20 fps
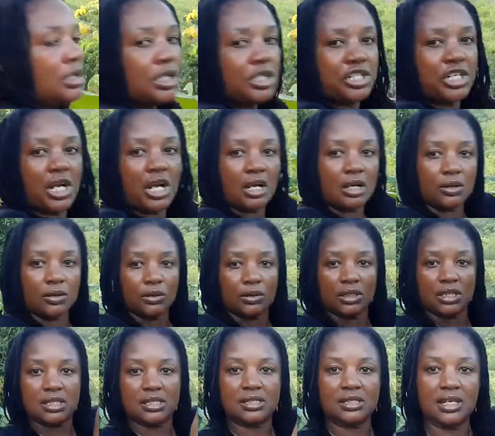charcoal
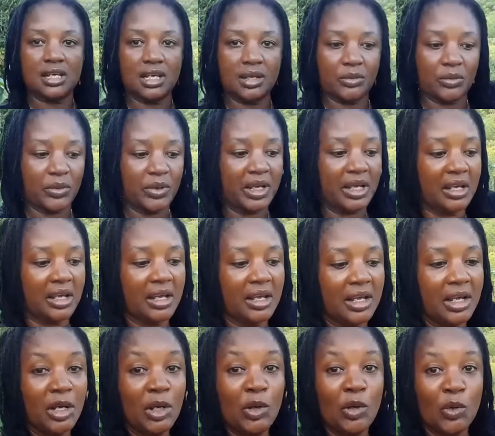the same way
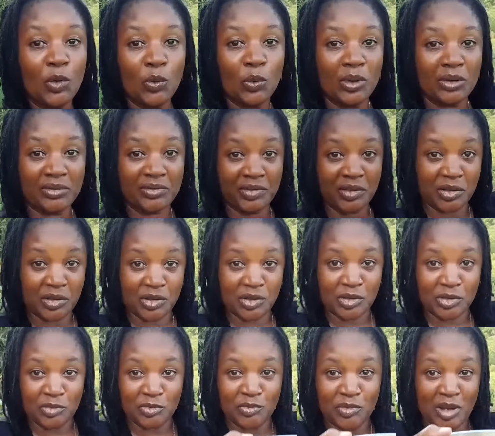with the
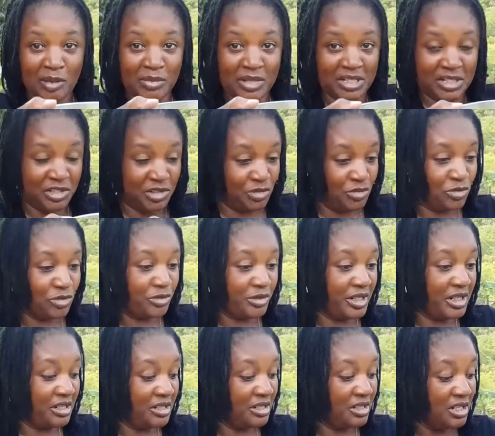rabbit
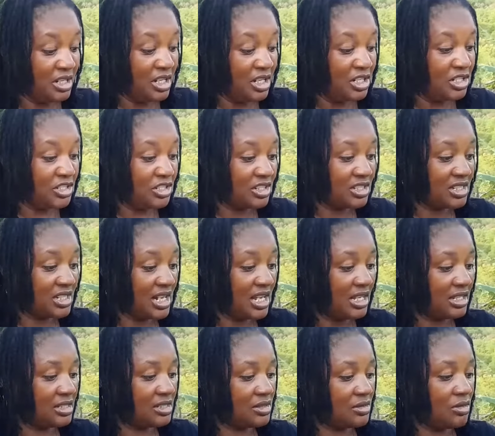urine, just
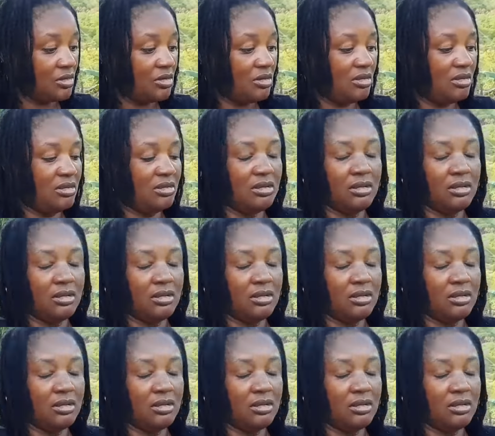like so,